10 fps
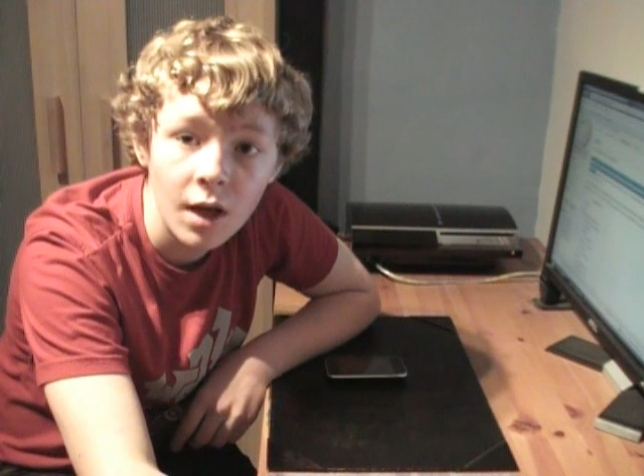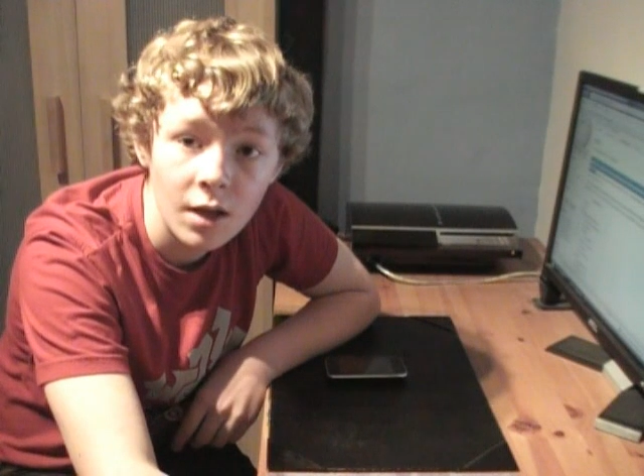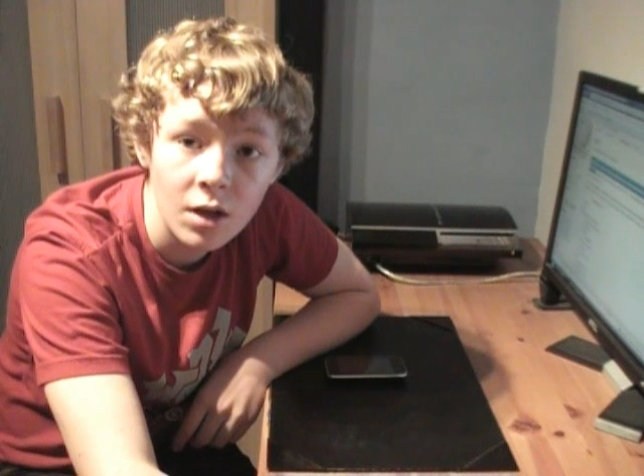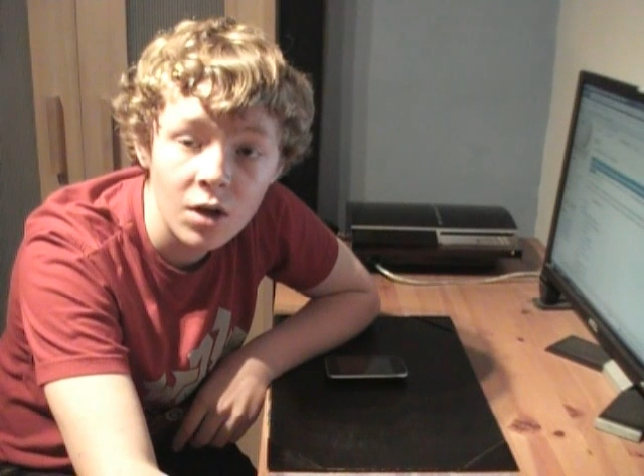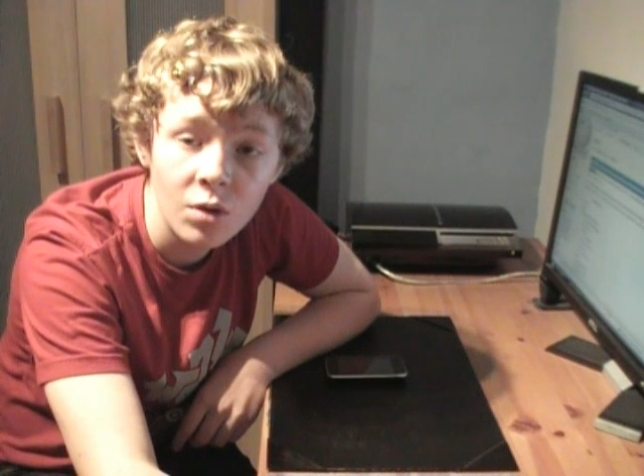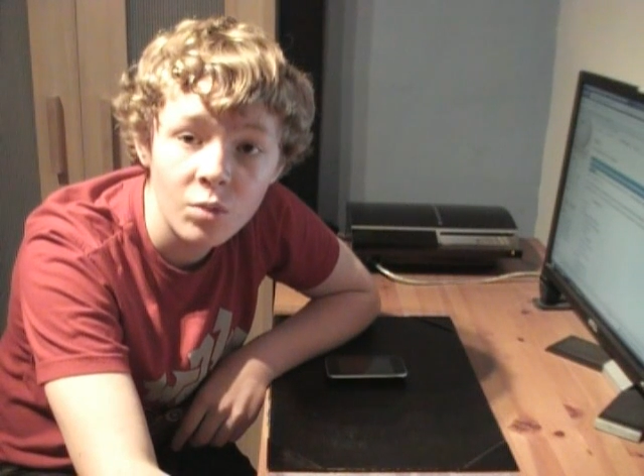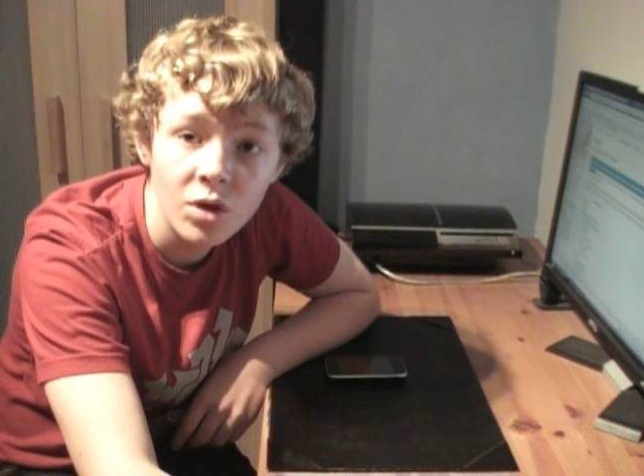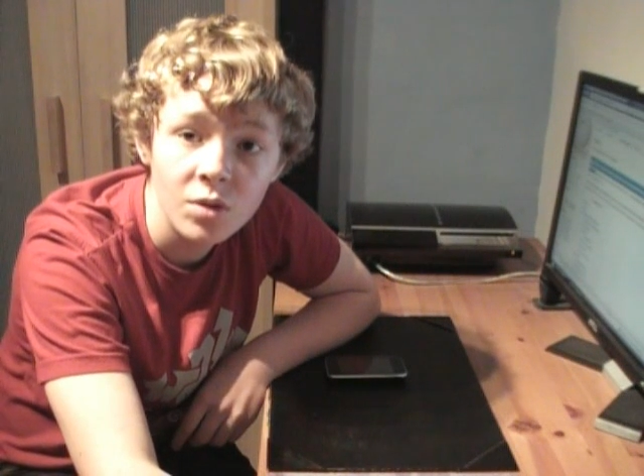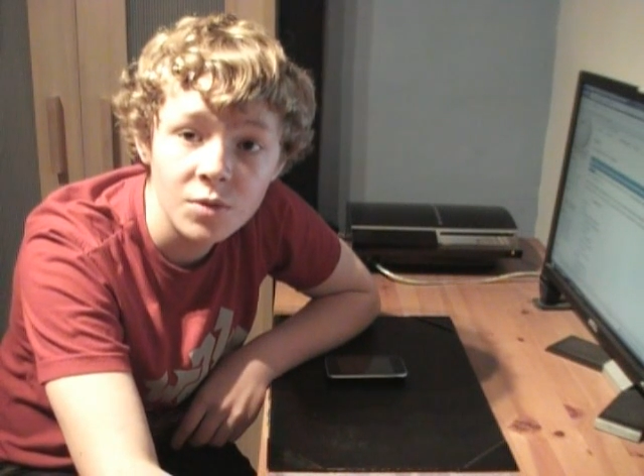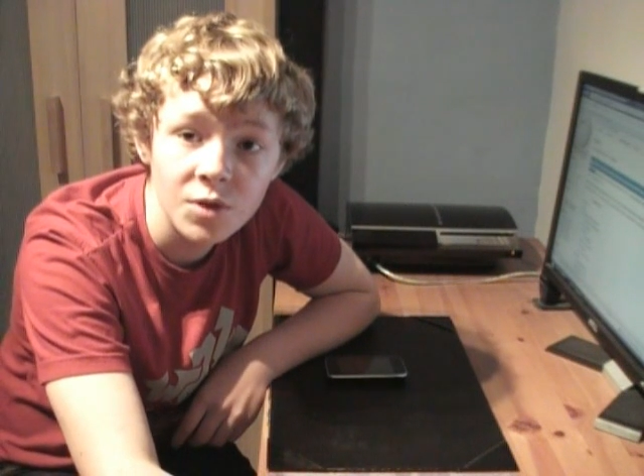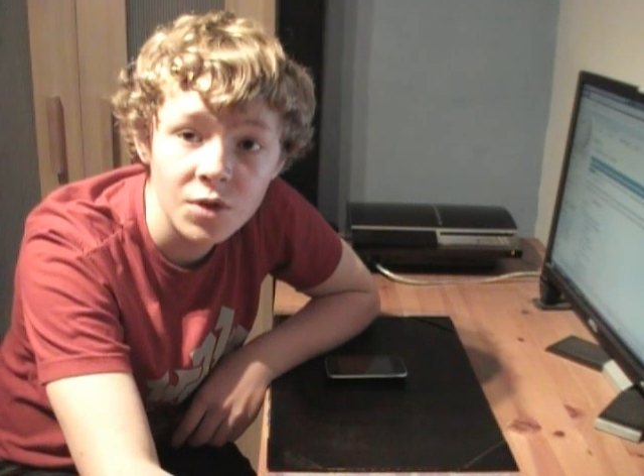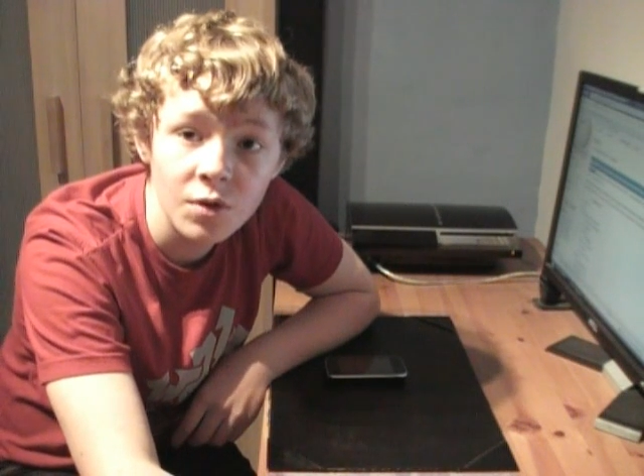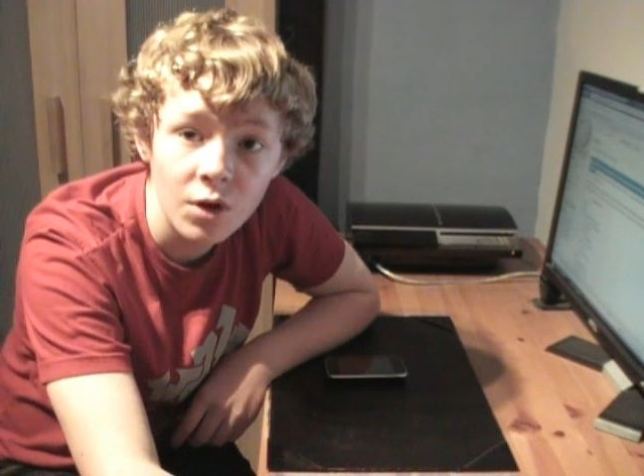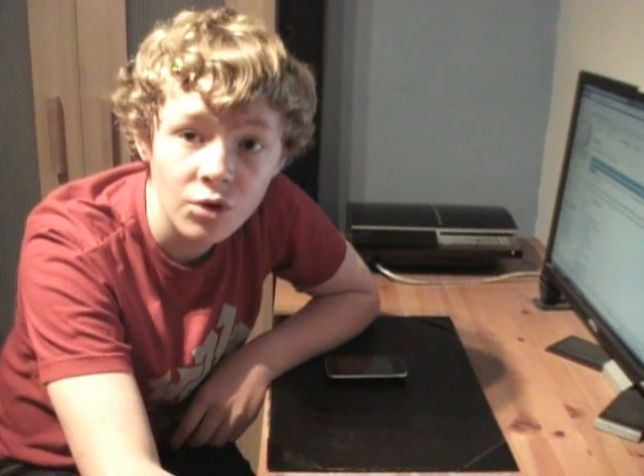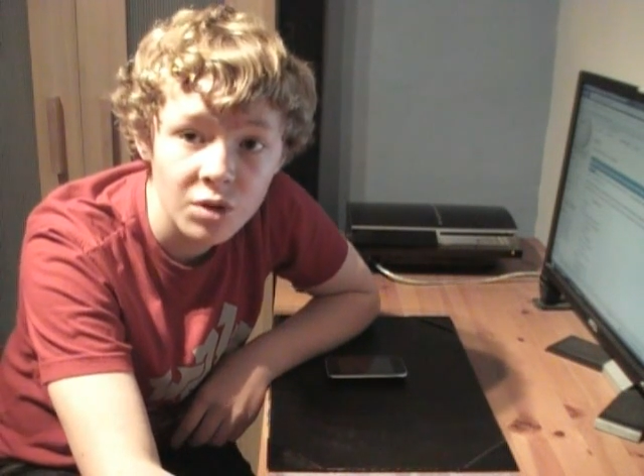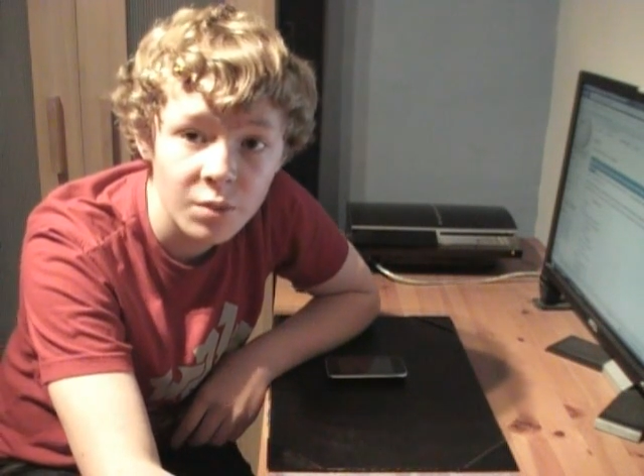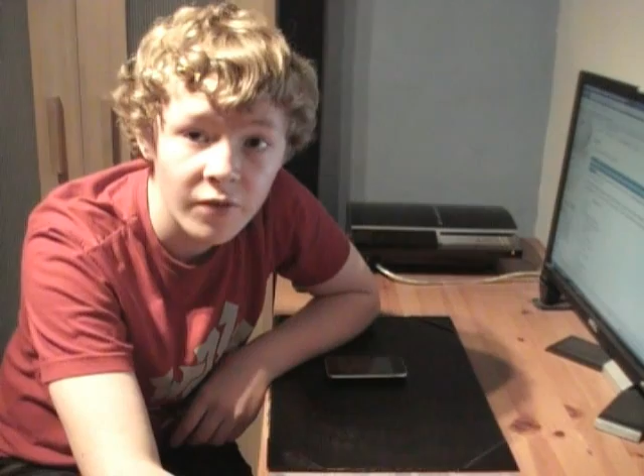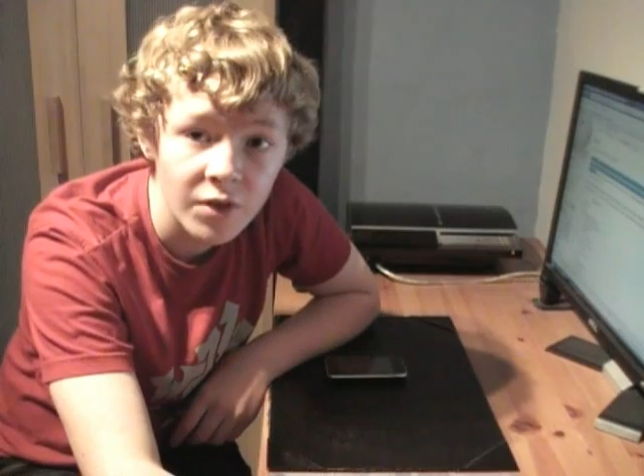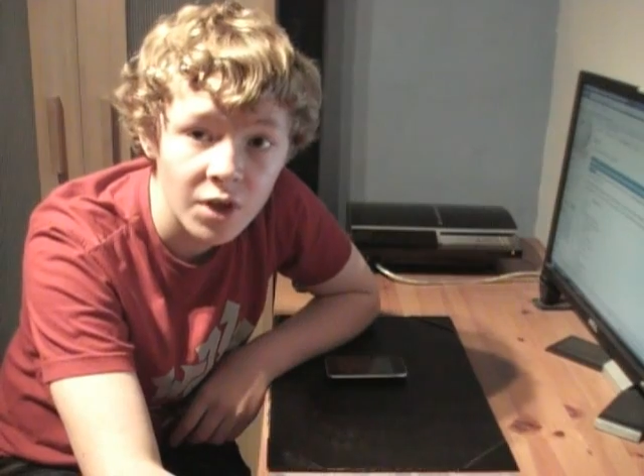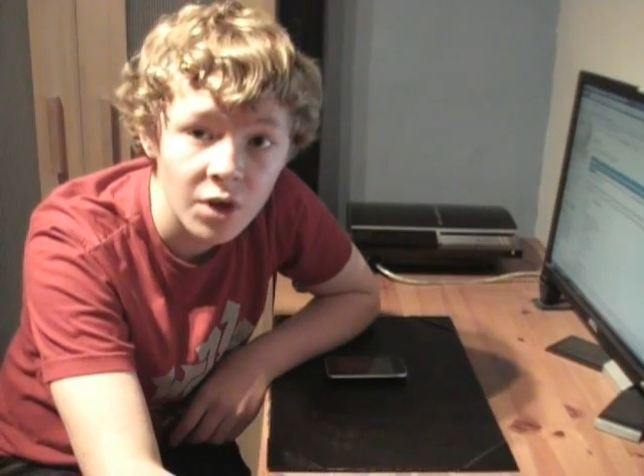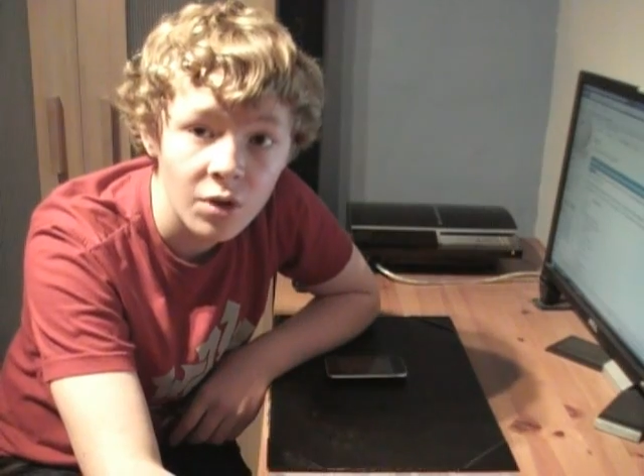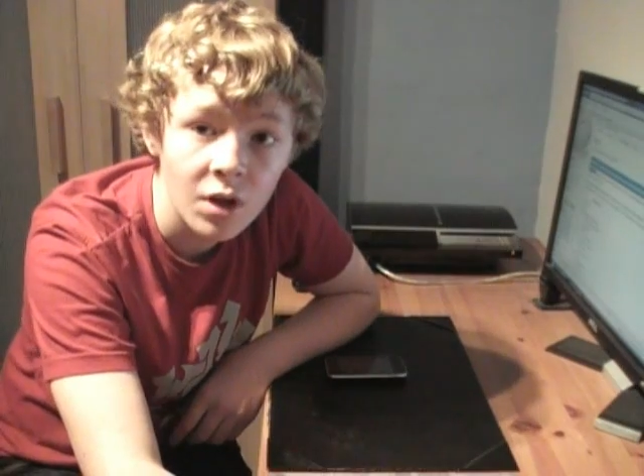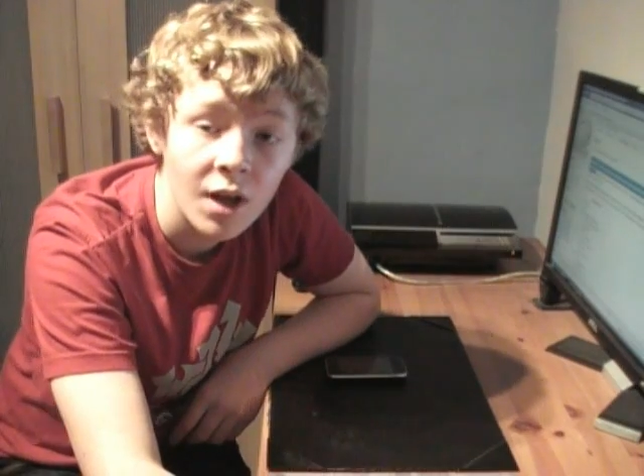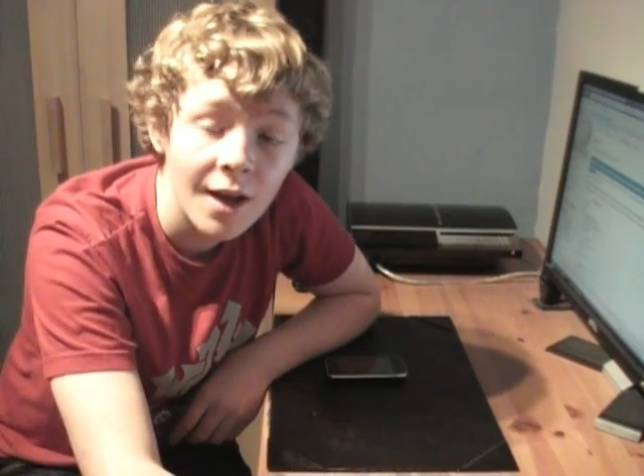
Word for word: Hello and welcome to a Green Man video.